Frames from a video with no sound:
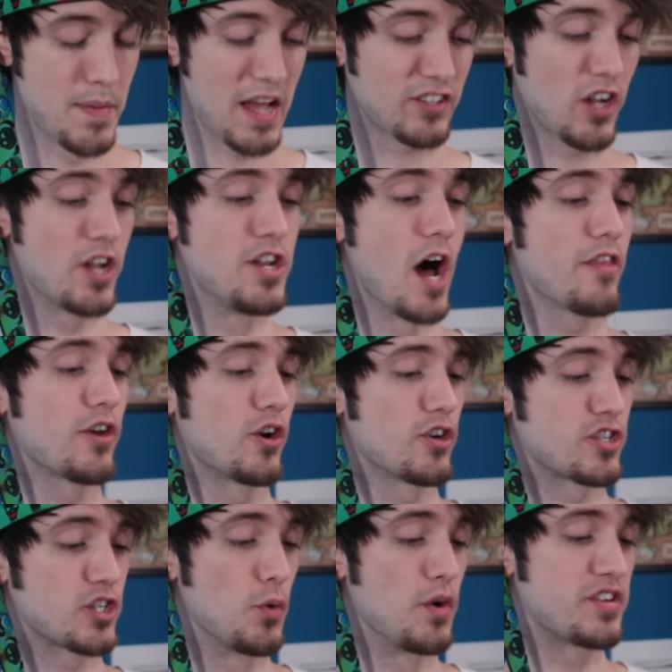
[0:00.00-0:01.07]
Up next, another
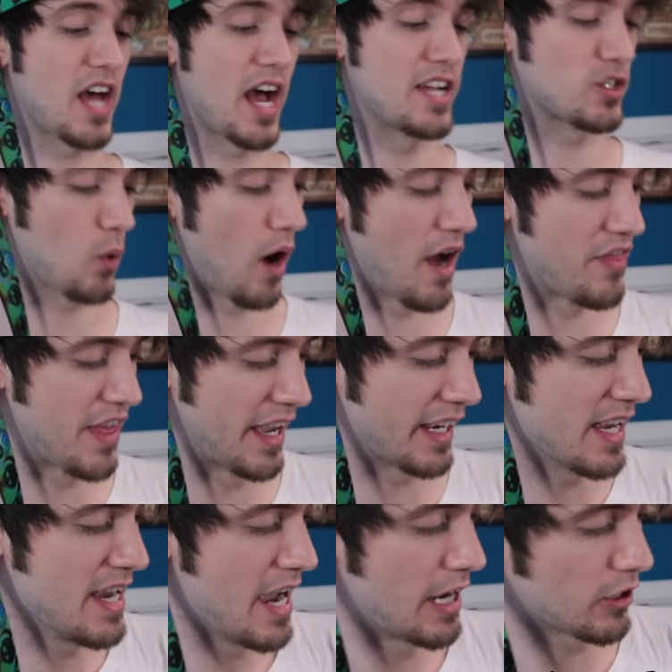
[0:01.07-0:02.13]
Suicide Squad thing.
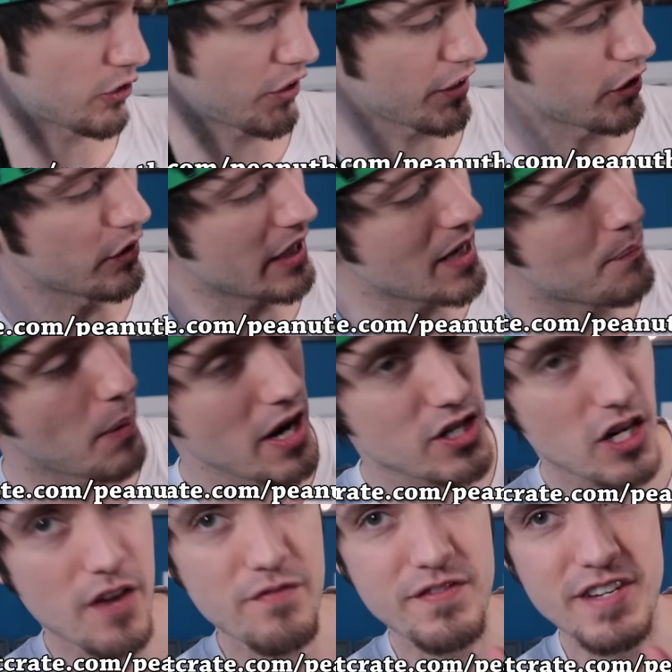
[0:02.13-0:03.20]
It looks like you can get a
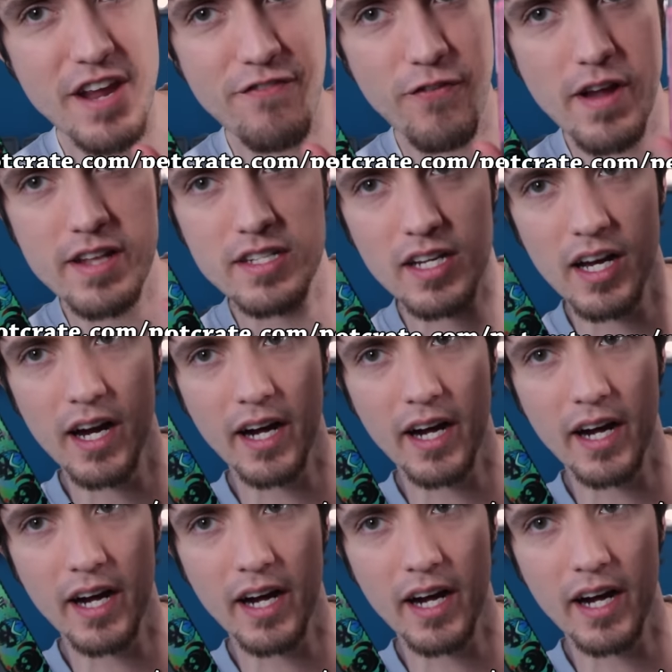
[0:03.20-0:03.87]
bunch of different